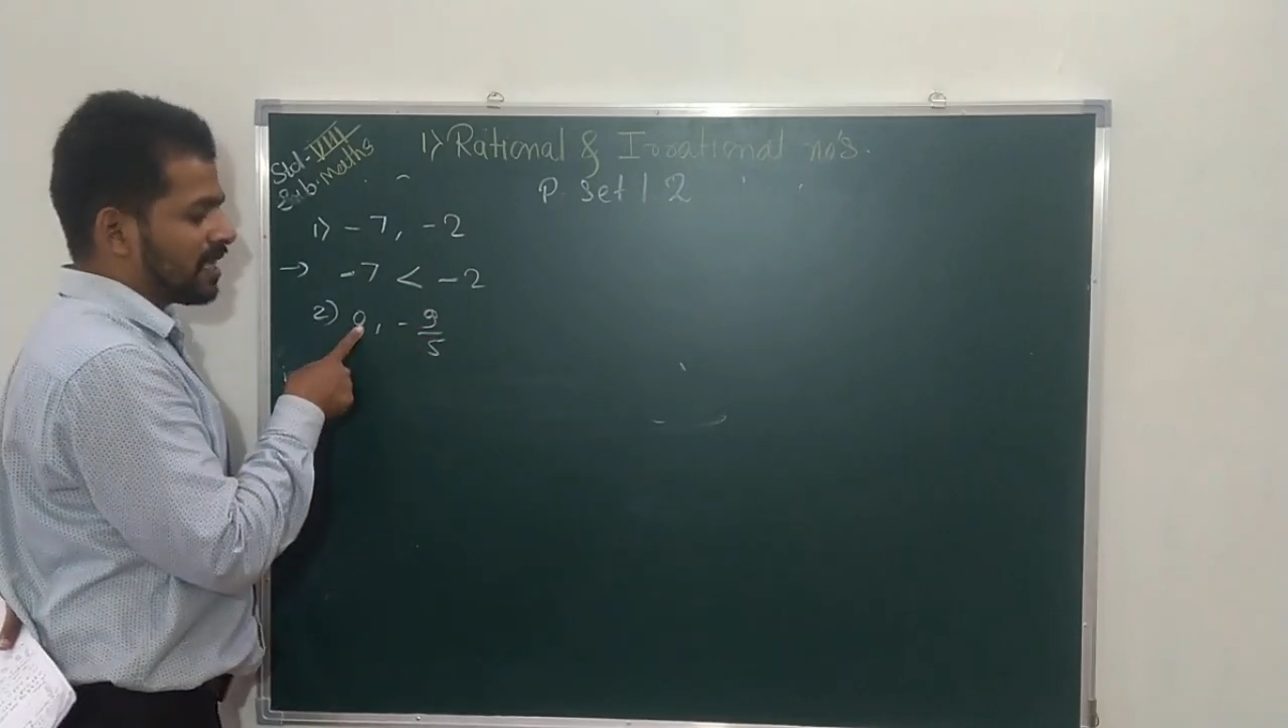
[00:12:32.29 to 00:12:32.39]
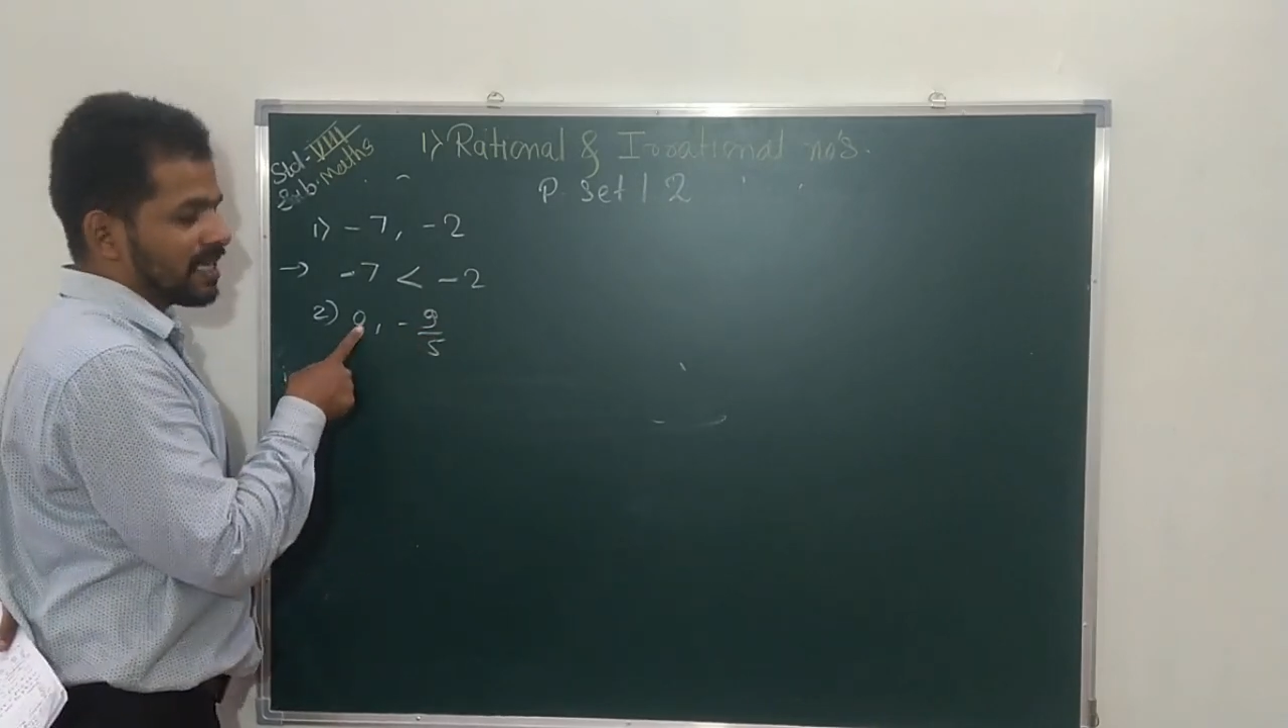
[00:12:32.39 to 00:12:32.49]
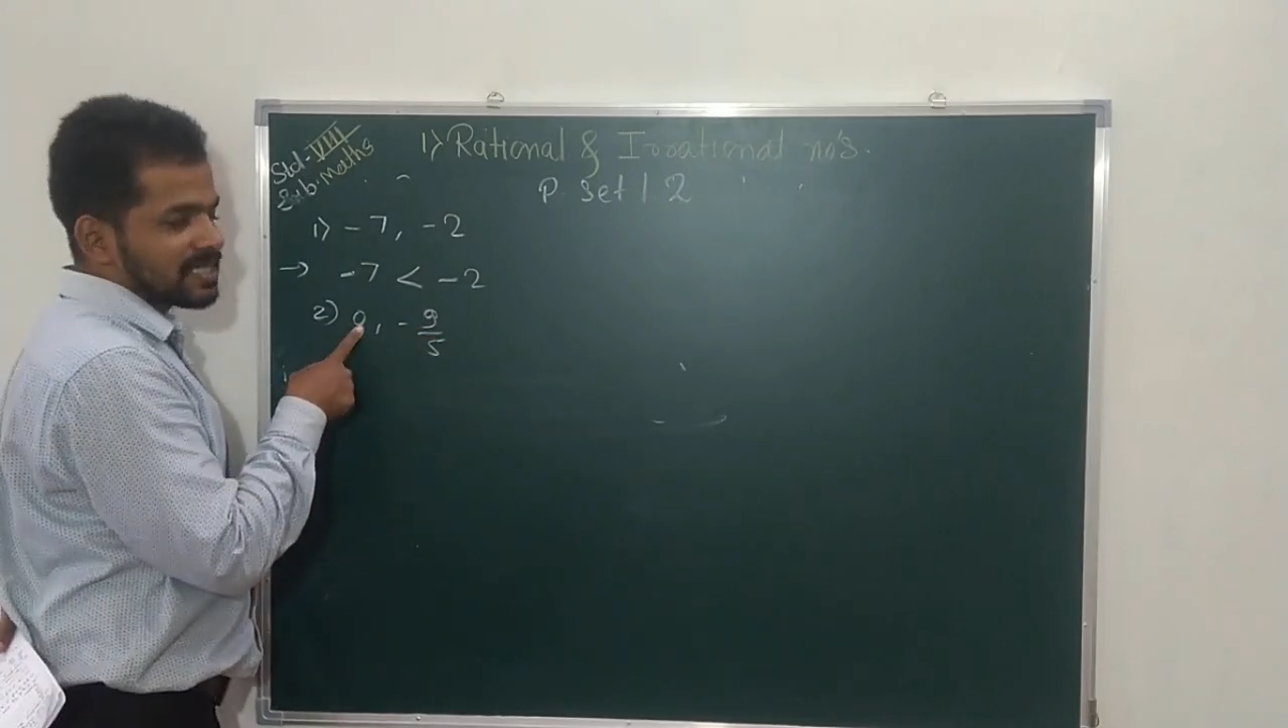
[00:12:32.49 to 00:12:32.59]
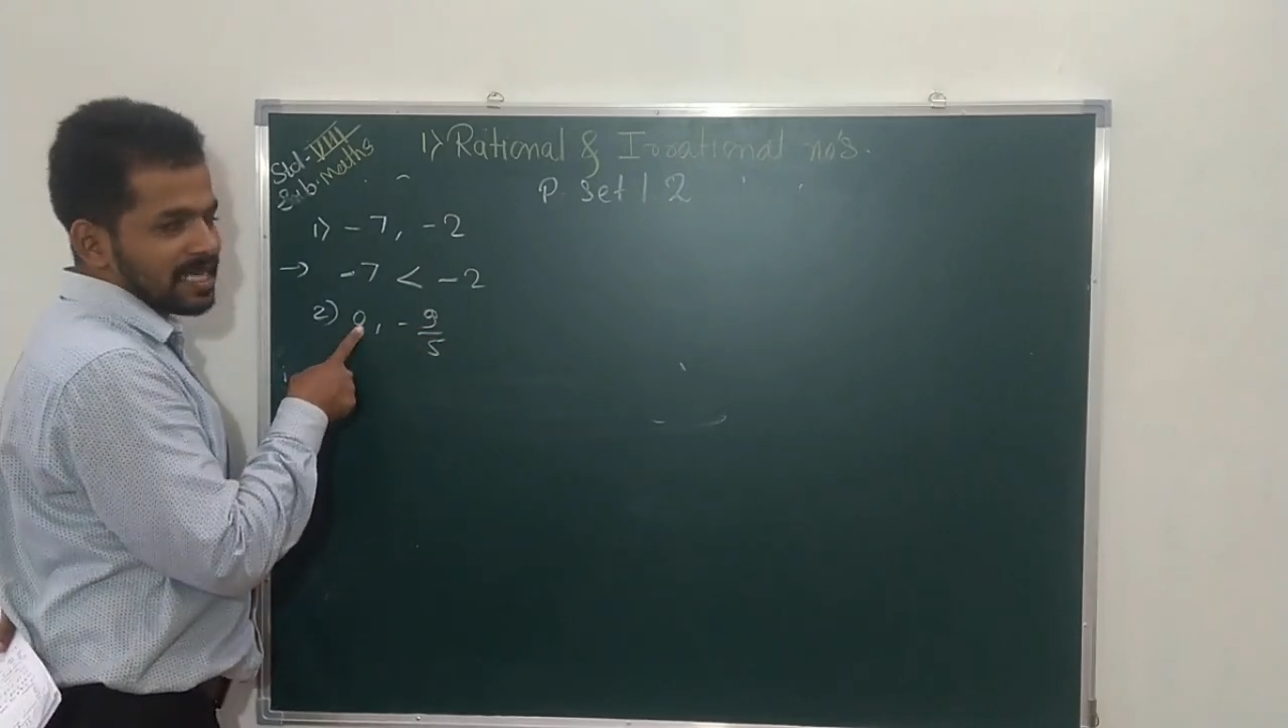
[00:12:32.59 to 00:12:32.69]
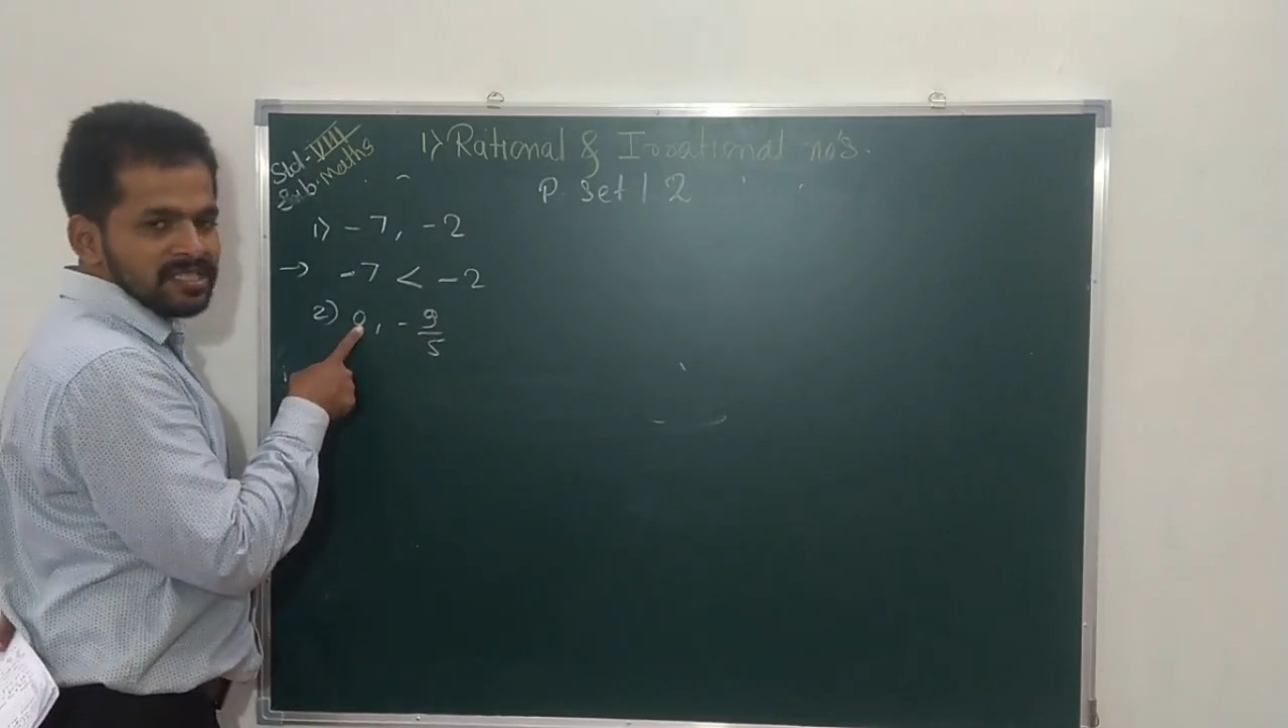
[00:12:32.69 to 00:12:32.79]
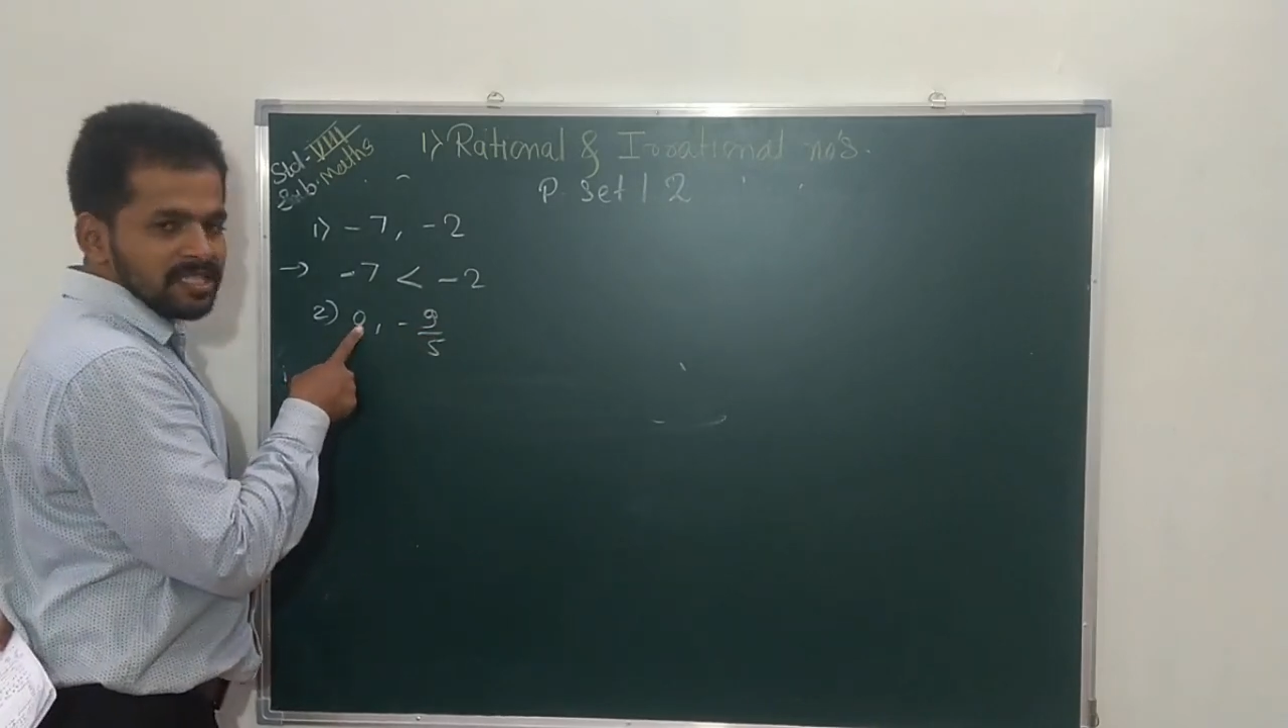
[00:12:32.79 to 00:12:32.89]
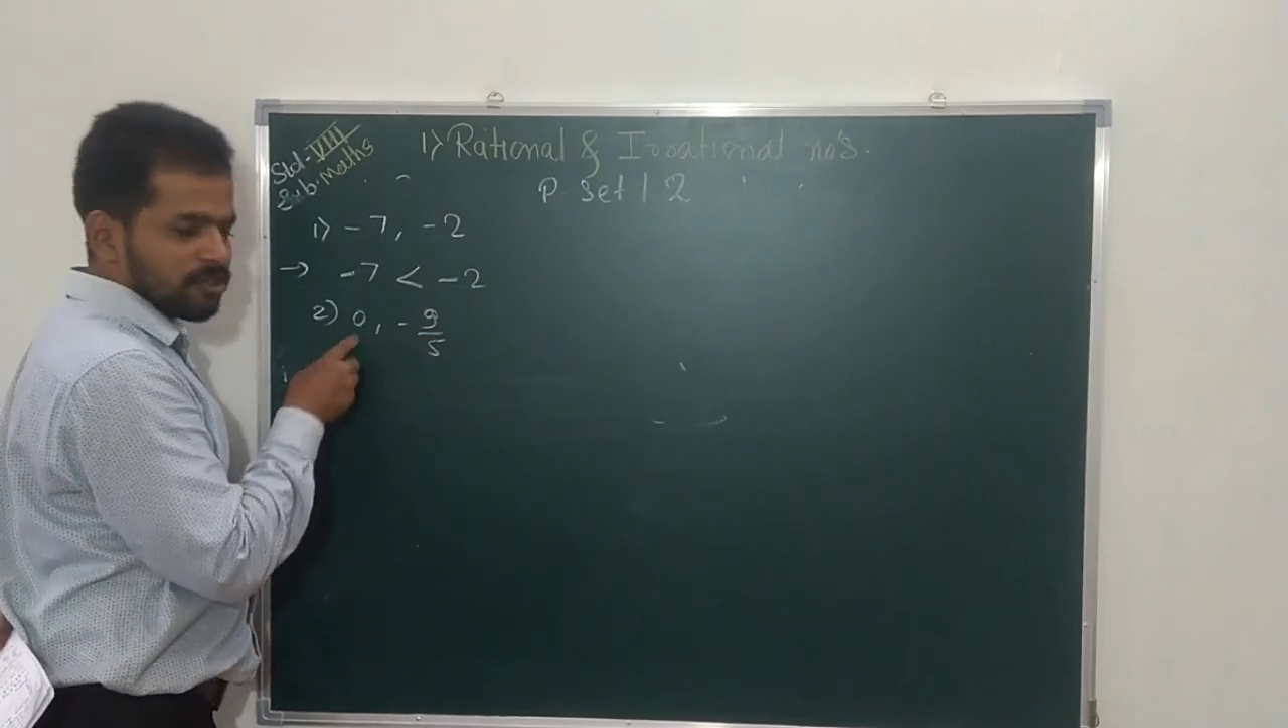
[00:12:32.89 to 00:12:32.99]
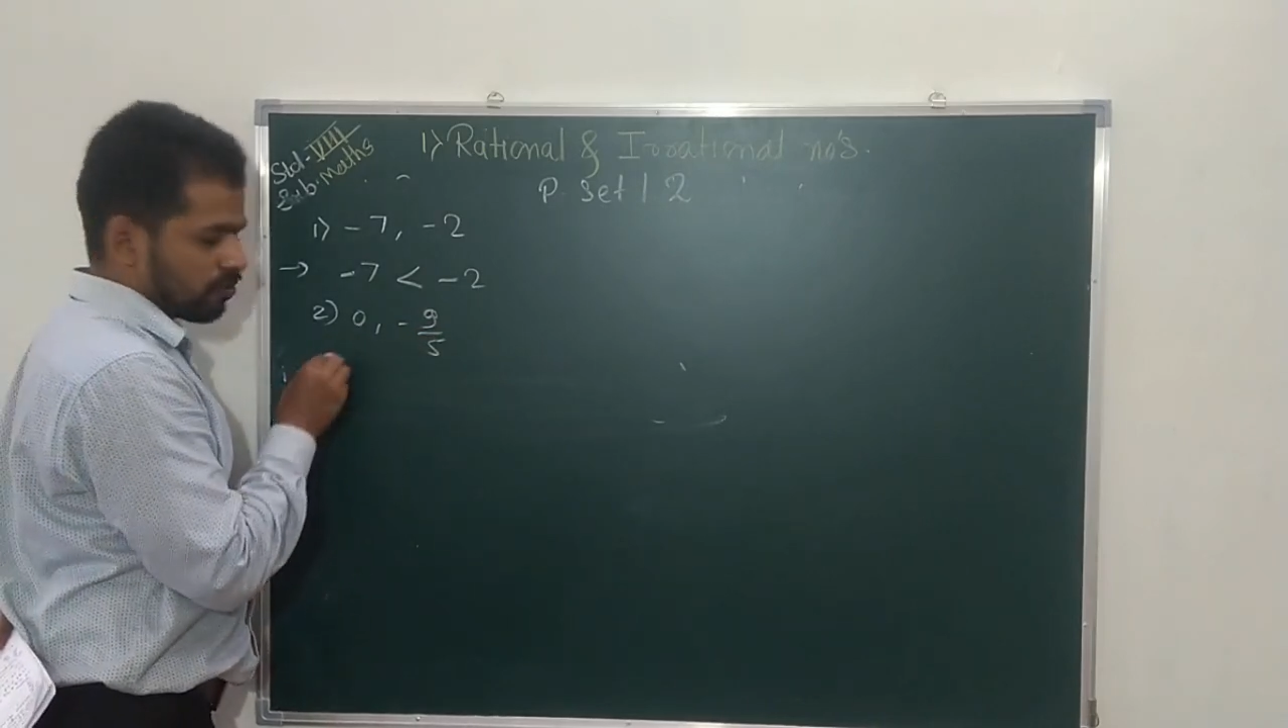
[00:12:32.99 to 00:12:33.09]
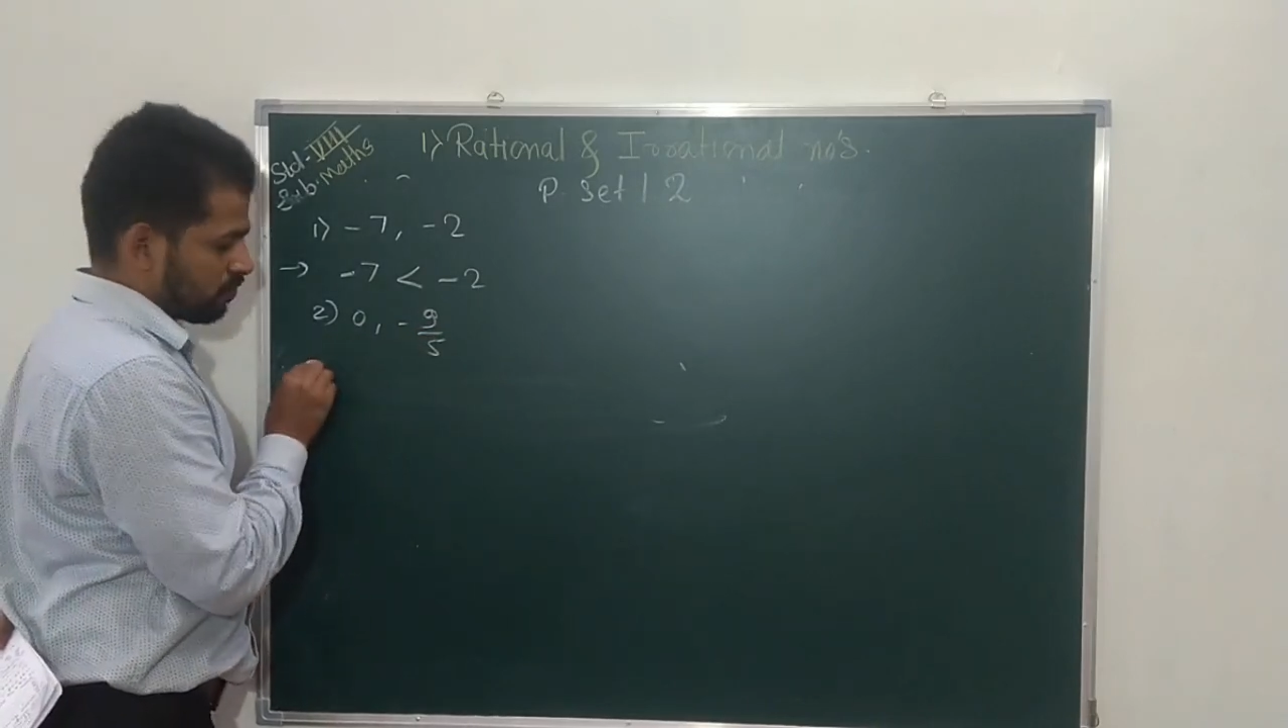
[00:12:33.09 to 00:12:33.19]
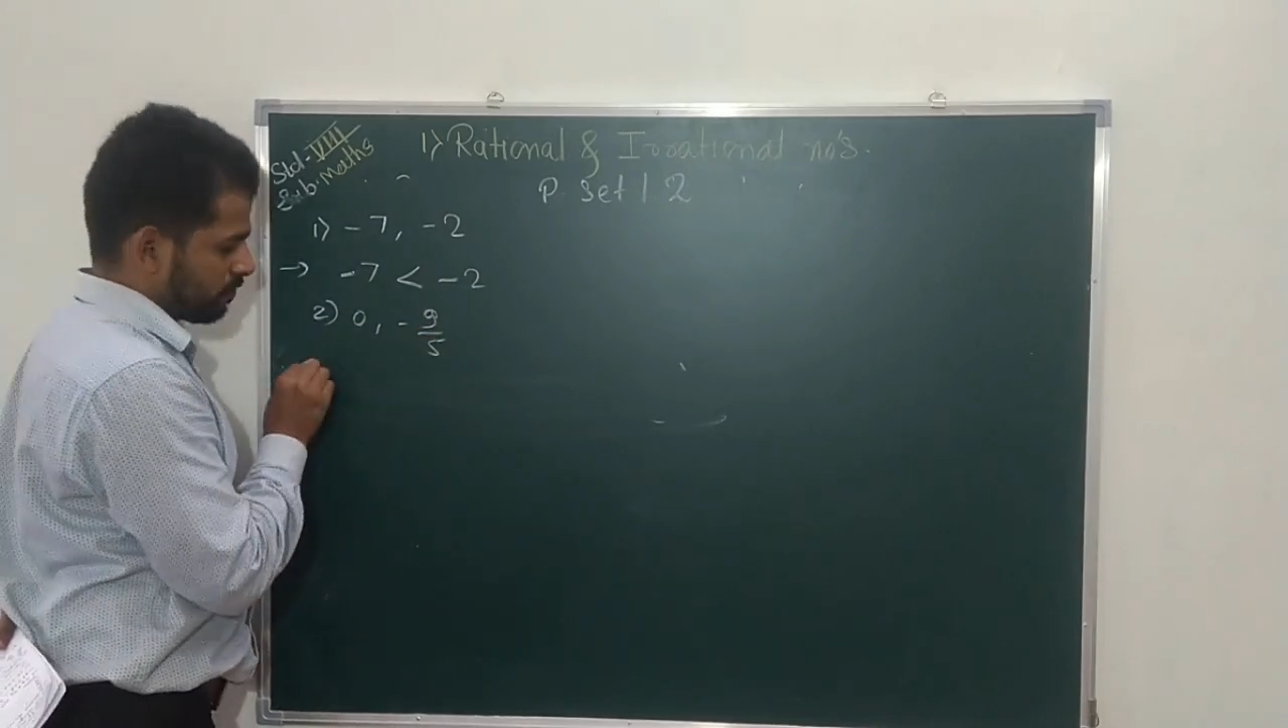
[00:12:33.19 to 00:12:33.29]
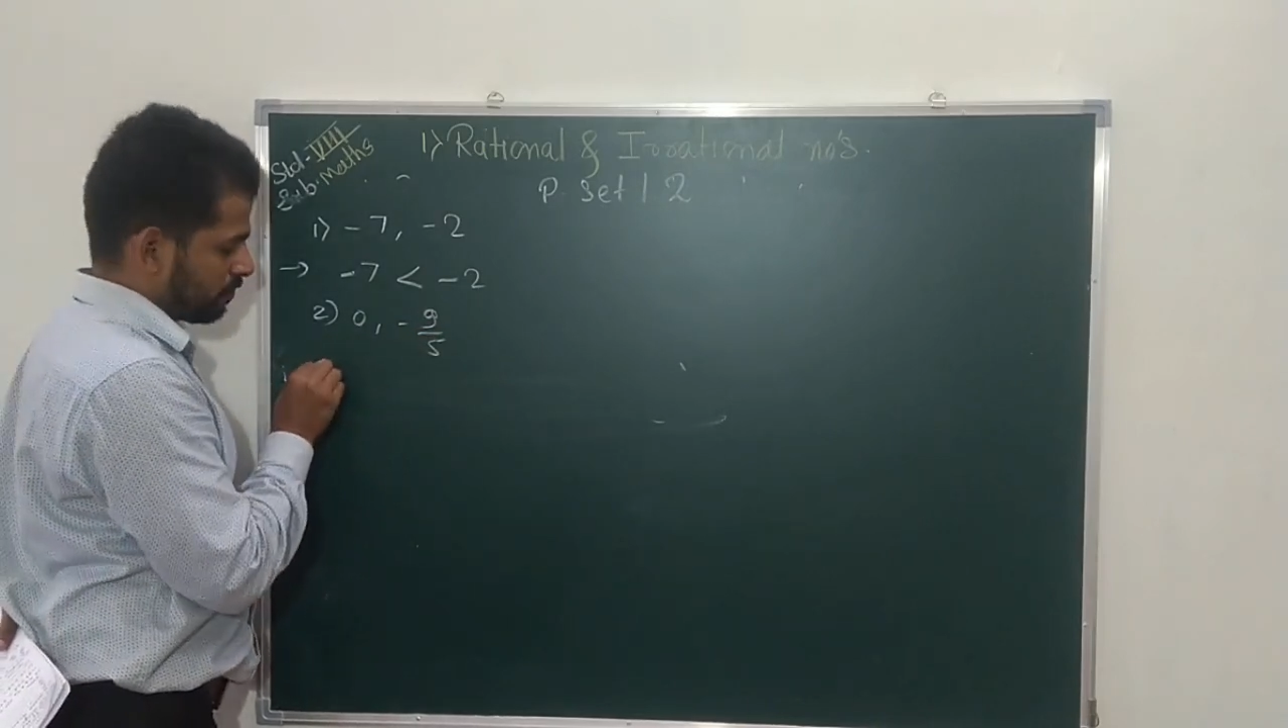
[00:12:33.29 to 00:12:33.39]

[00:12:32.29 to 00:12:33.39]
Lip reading: less than 0.